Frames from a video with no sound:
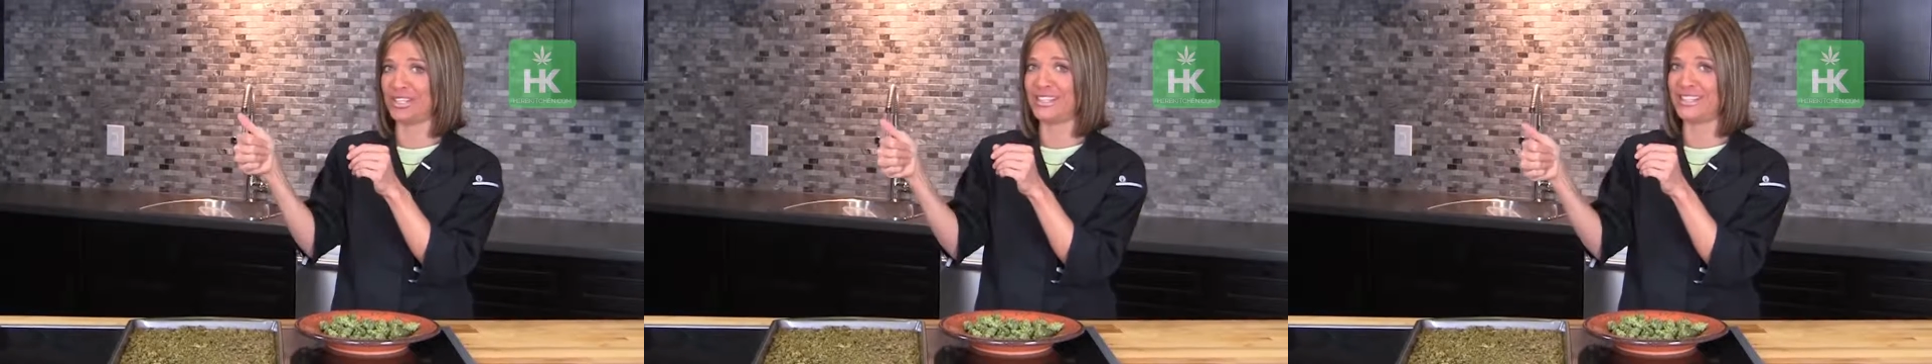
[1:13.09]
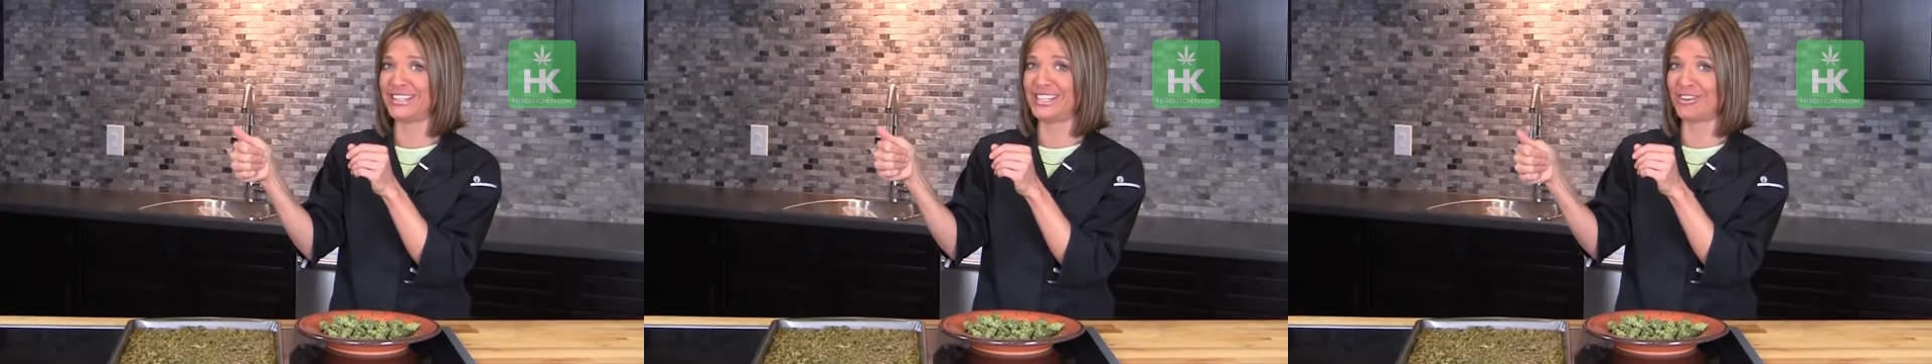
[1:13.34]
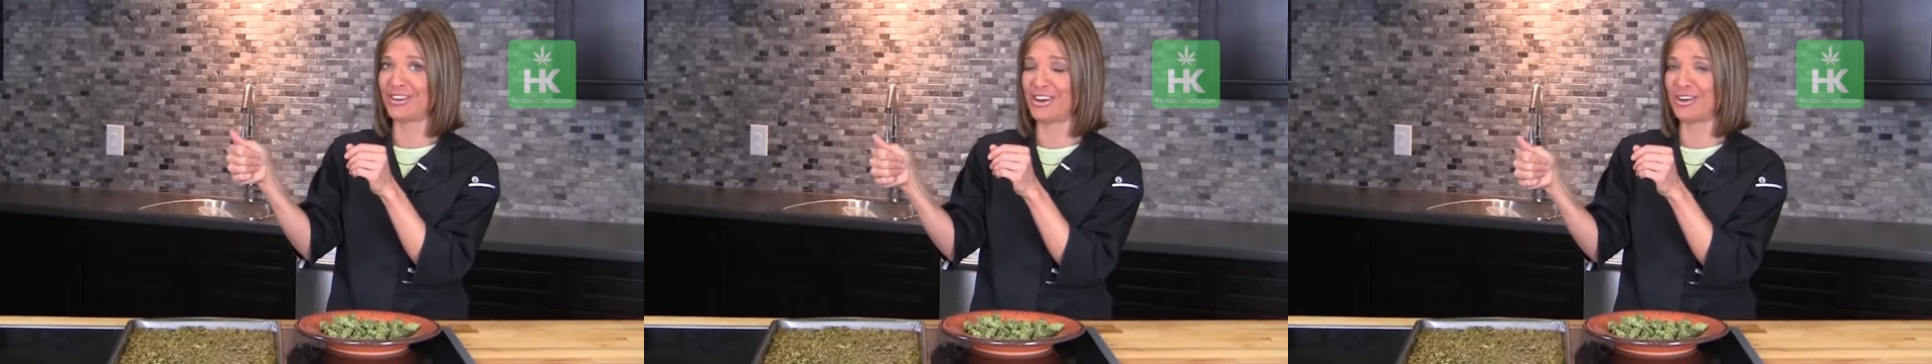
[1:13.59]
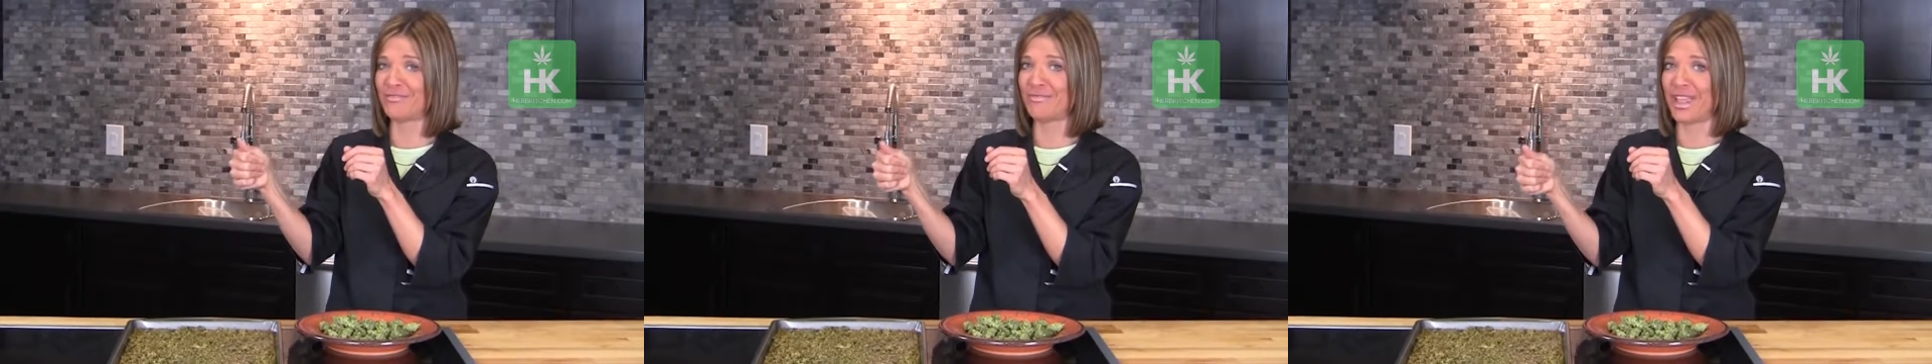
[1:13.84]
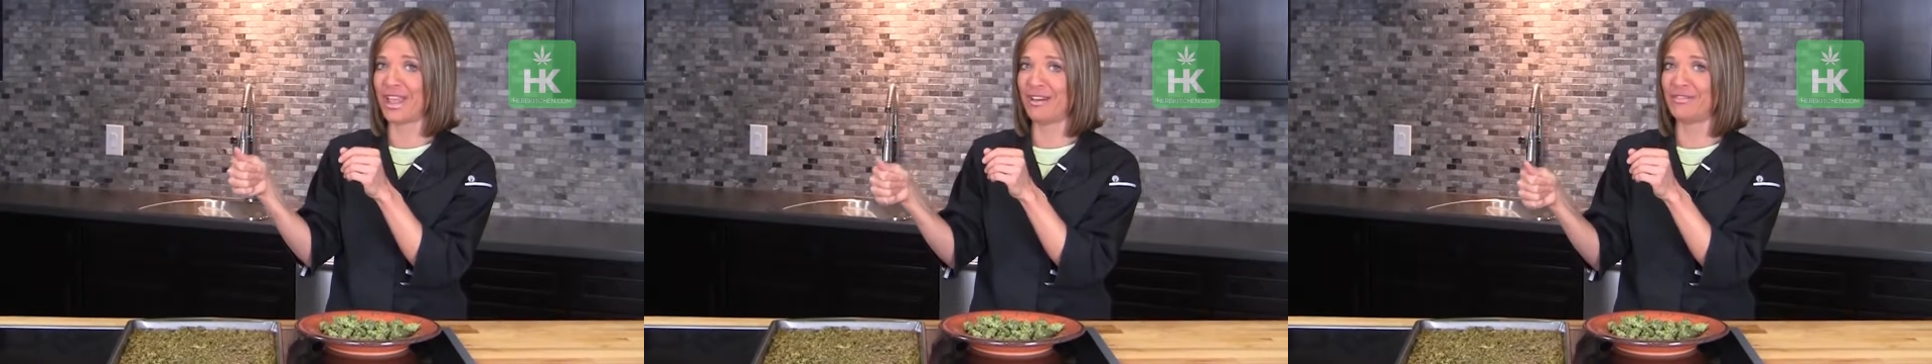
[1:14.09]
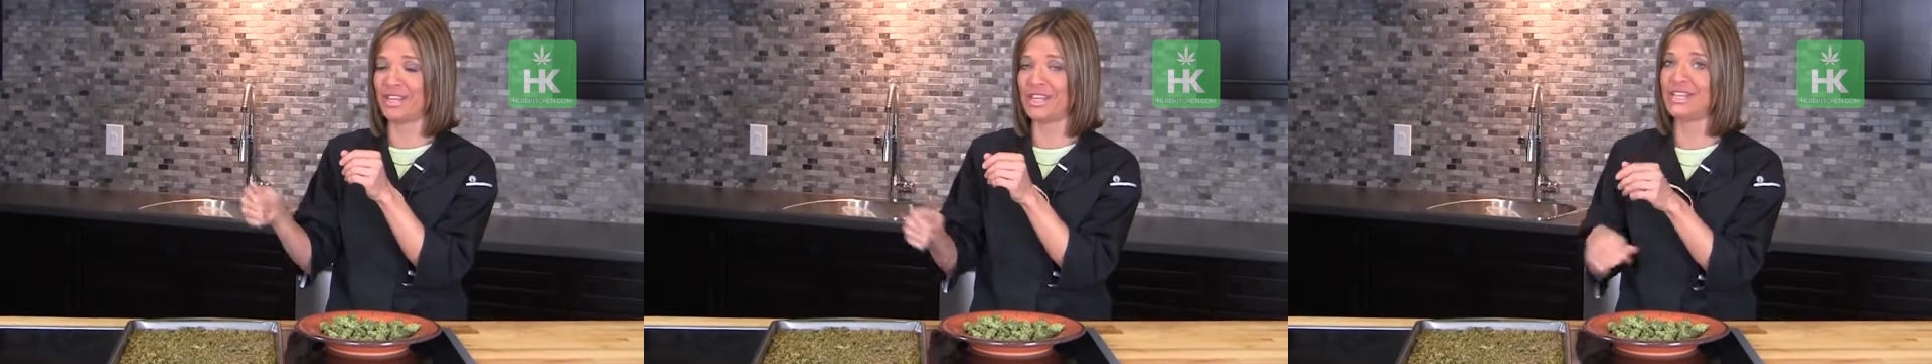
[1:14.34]
the interior of my
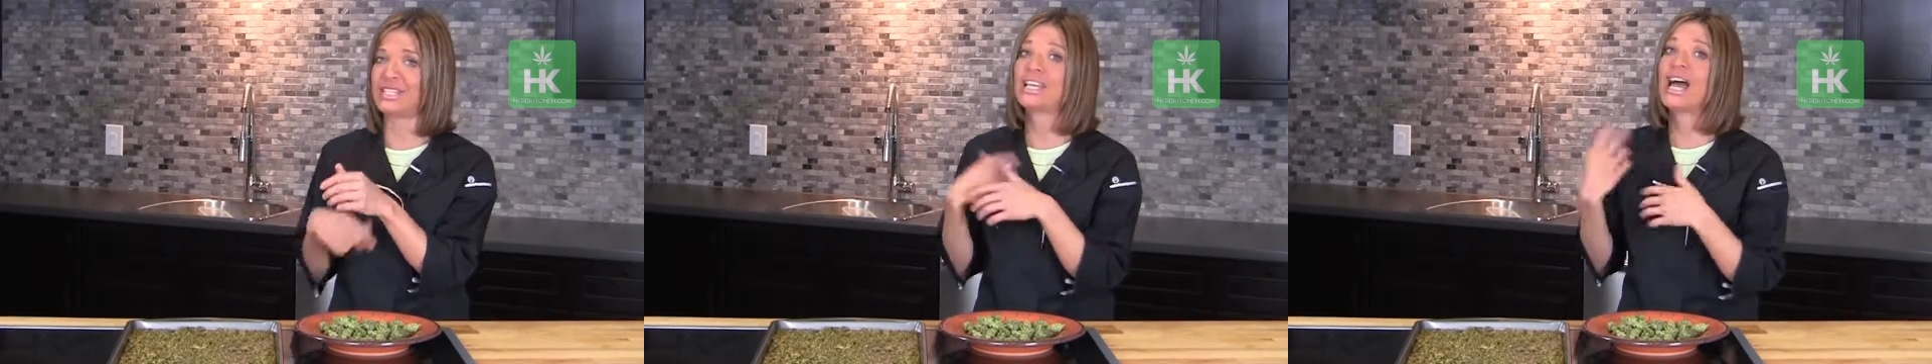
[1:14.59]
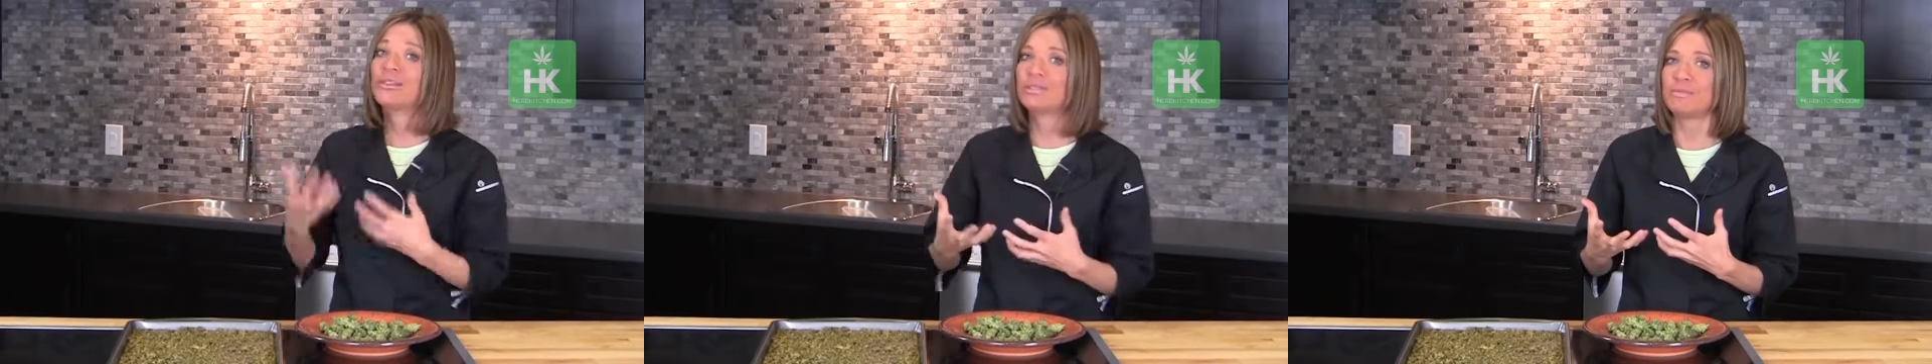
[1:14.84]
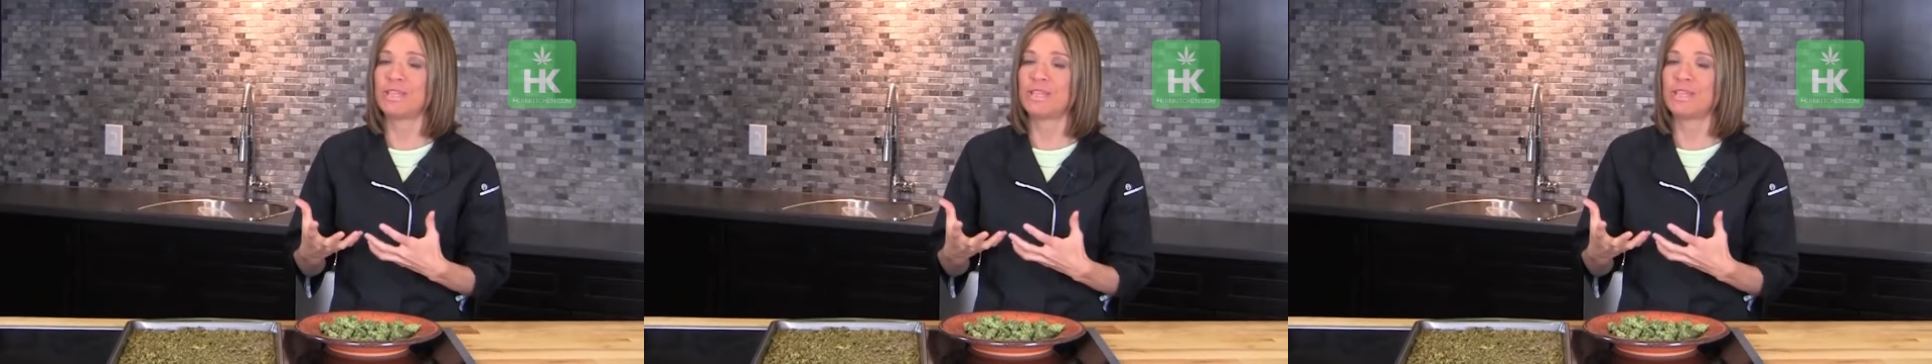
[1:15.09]
oven and it tells